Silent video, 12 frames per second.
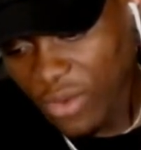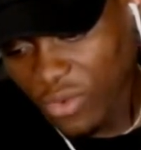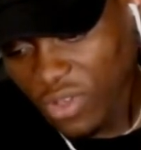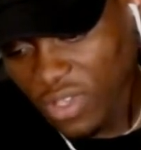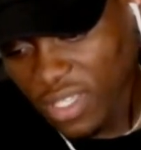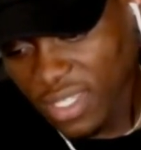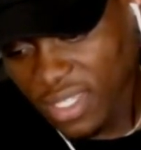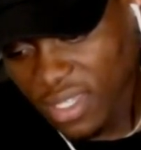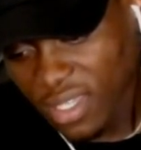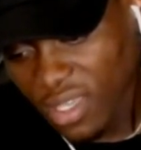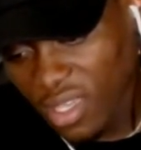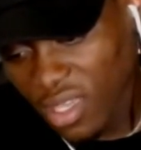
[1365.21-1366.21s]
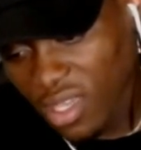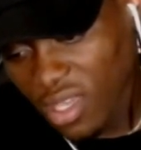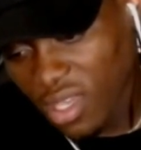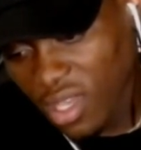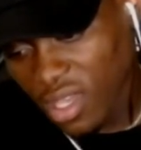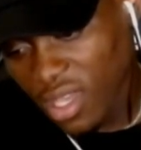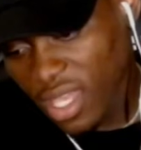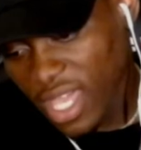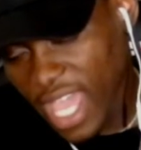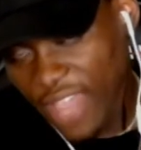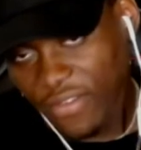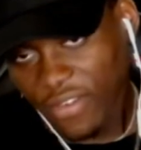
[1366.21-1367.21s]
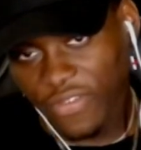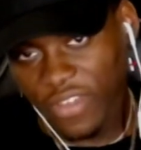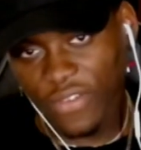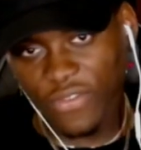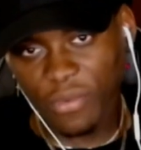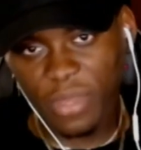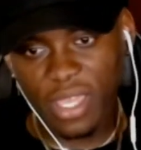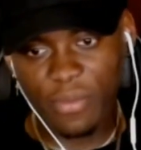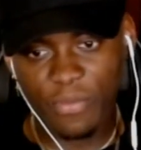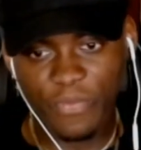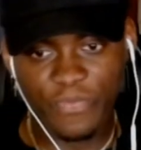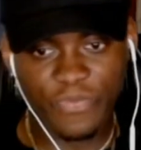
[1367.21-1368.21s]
was everything from him.